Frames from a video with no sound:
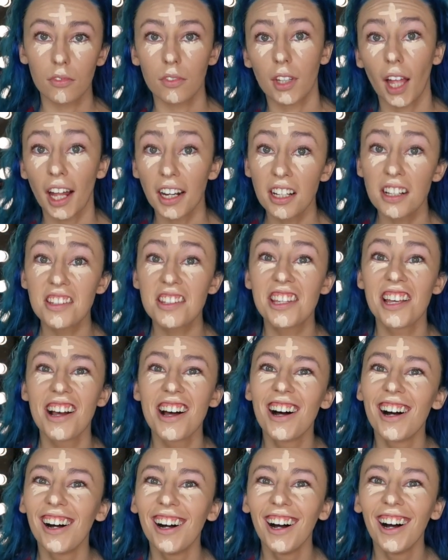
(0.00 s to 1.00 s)
That is
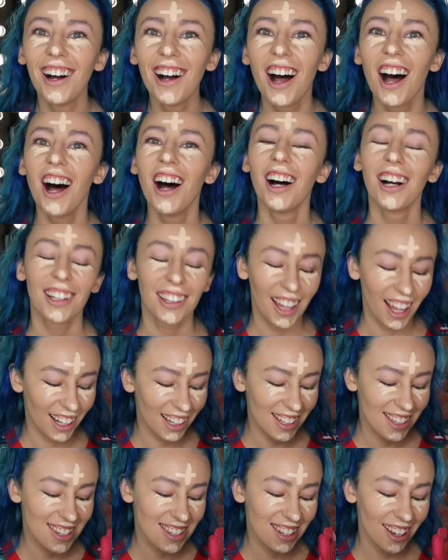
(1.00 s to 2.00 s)

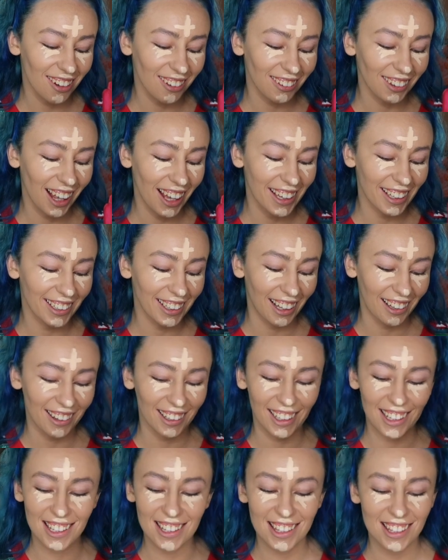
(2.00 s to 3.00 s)
that is so light now
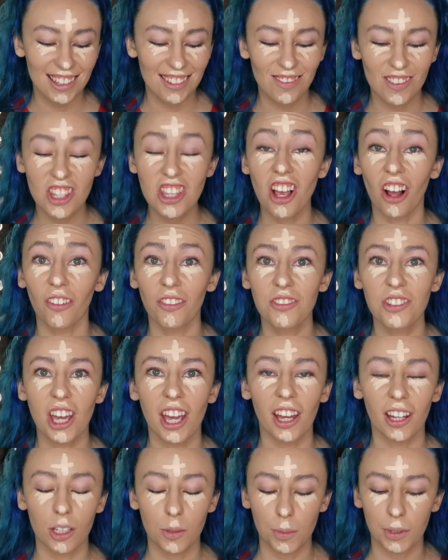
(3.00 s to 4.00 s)
that I
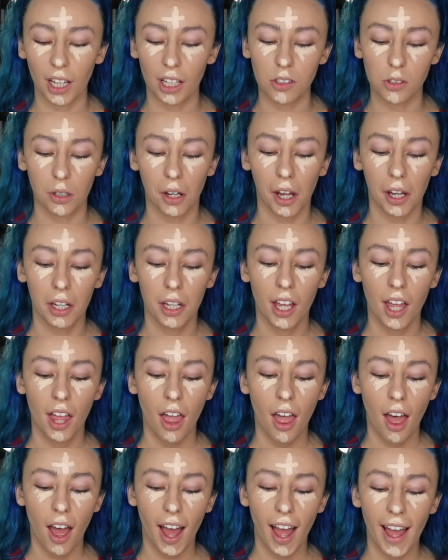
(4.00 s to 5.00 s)
self-tanned, but that's okay.
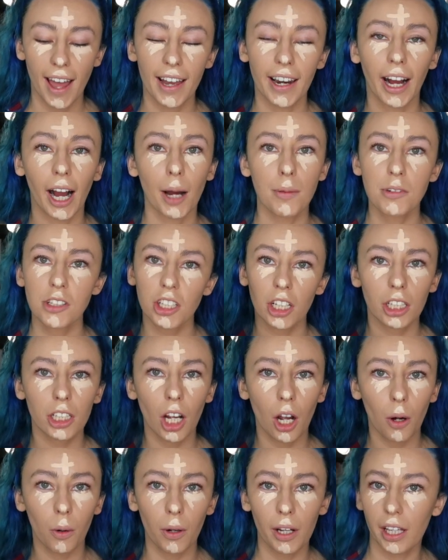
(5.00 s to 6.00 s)
And I'm just gonna
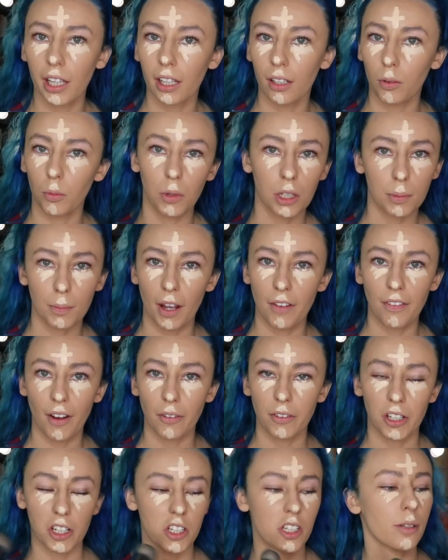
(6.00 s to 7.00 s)
go in with my
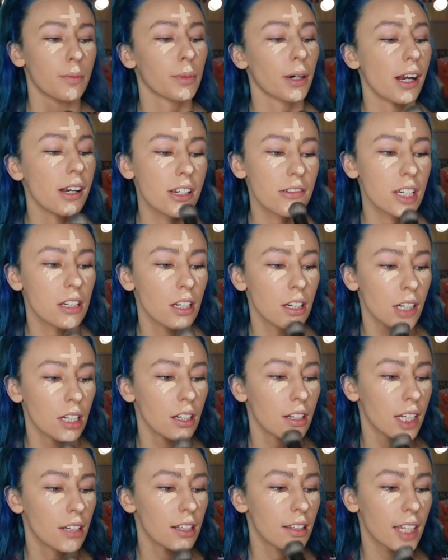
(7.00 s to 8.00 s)
foundation brush
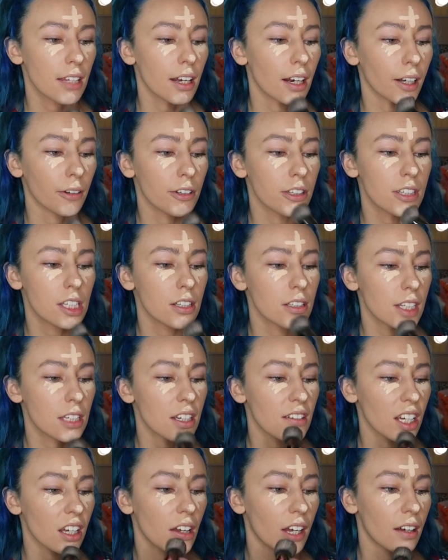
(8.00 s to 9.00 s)
that I was
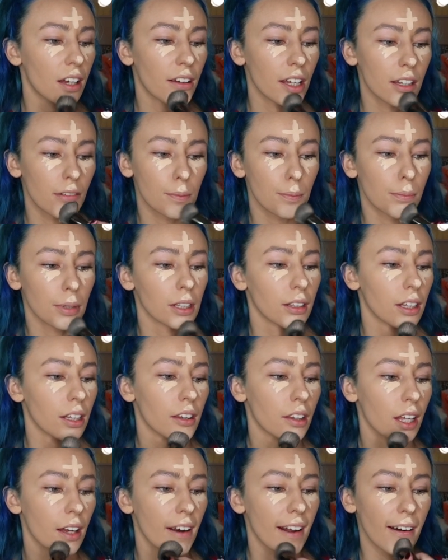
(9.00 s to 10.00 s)
using and
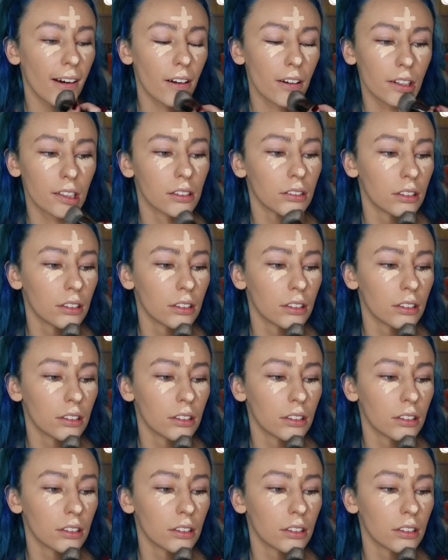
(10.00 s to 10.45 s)
blend that out.